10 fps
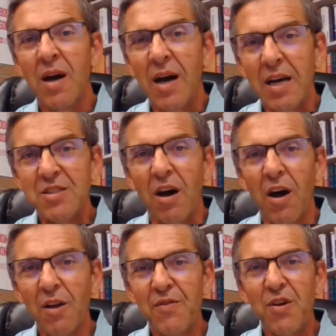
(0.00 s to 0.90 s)
to
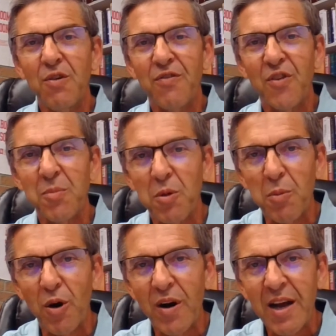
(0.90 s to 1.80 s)
all of you from
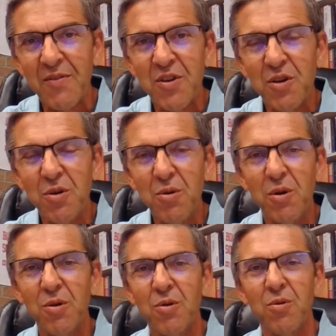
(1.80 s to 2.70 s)
Lamar Avenue
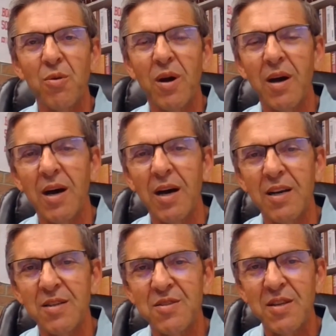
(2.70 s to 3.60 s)
who
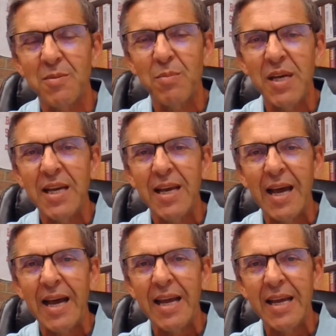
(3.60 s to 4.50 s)
sent me
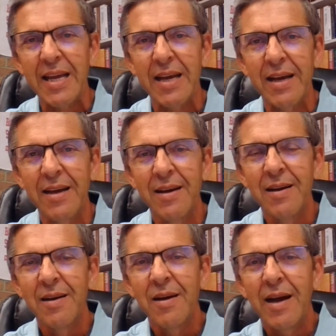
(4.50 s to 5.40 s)
a
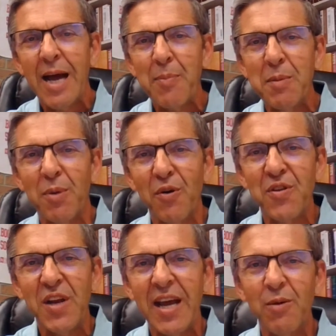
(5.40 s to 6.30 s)
happy
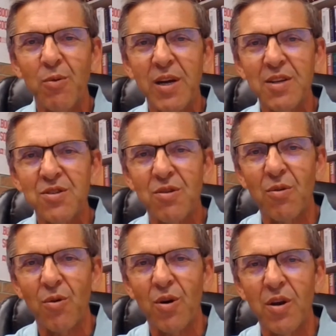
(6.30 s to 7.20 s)
birthday wish
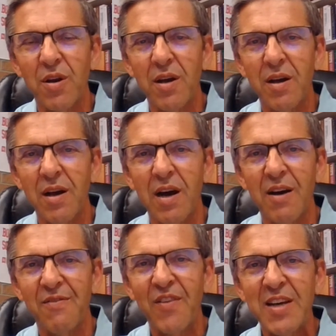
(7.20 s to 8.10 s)
on
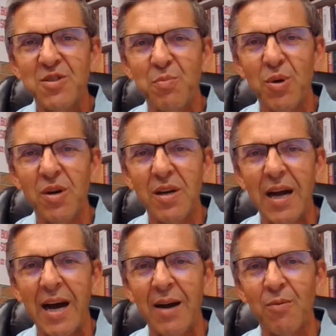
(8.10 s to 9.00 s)
Facebook.
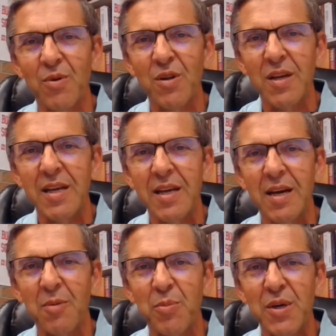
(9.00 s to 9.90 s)
I really
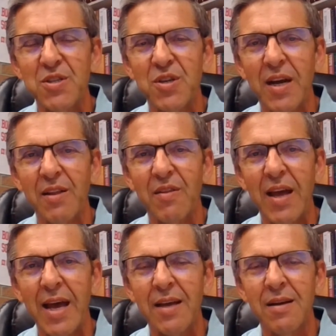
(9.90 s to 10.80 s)
appreciate
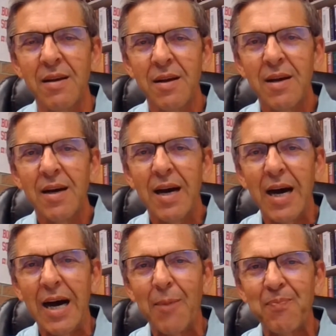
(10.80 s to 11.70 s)
that.
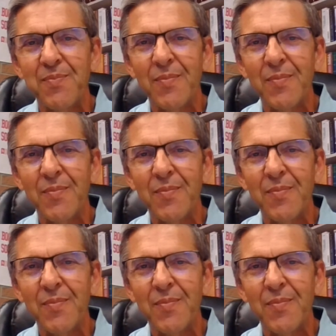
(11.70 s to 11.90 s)
Um,